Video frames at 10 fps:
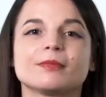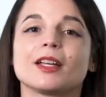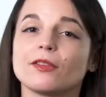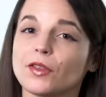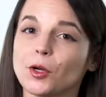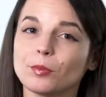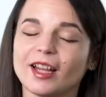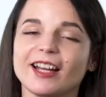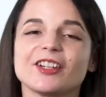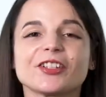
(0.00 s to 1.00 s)
If you're
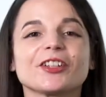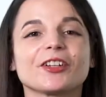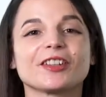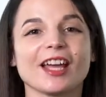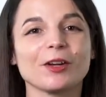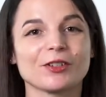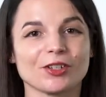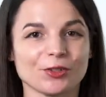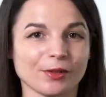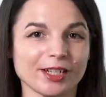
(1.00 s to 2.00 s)
planning to learn a language
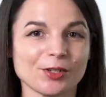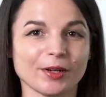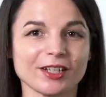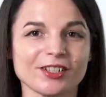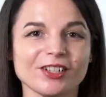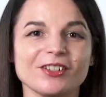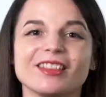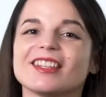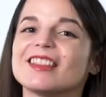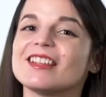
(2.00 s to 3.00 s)
in 2022,
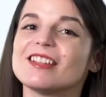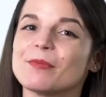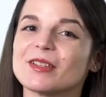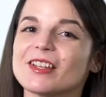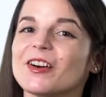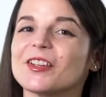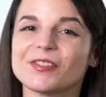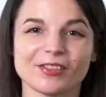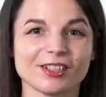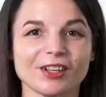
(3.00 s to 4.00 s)
then this episode is
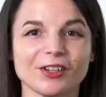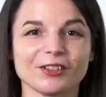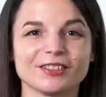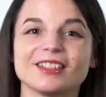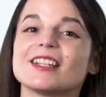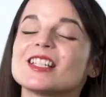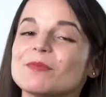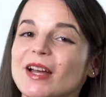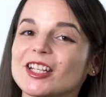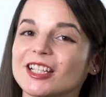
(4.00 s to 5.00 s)
for you,
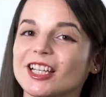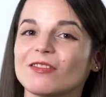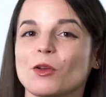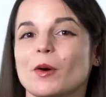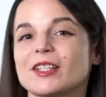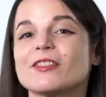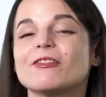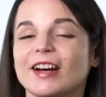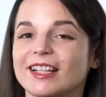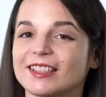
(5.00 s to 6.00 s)
especially if you want to
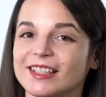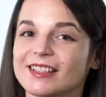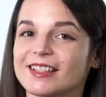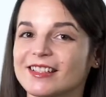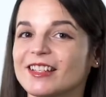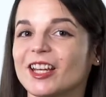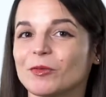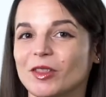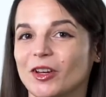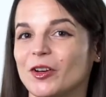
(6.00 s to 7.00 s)
finally succeed
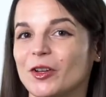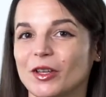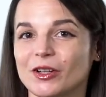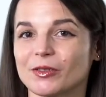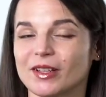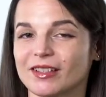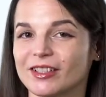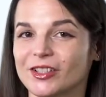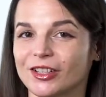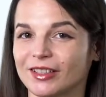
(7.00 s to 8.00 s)
with your New Year's
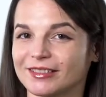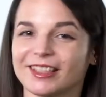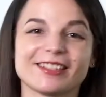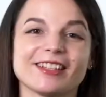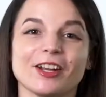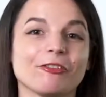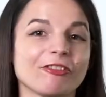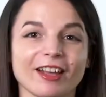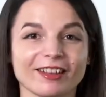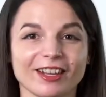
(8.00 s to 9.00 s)
resolution, instead of
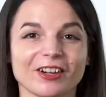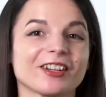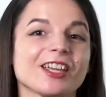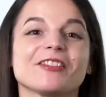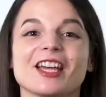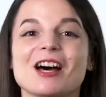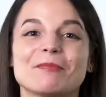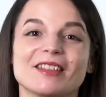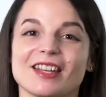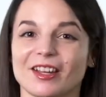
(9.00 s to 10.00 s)
failing or giving up
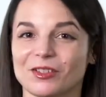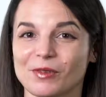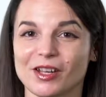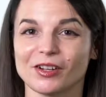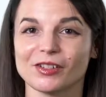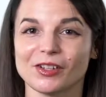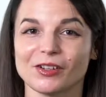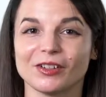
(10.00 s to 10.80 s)
in the next week or two.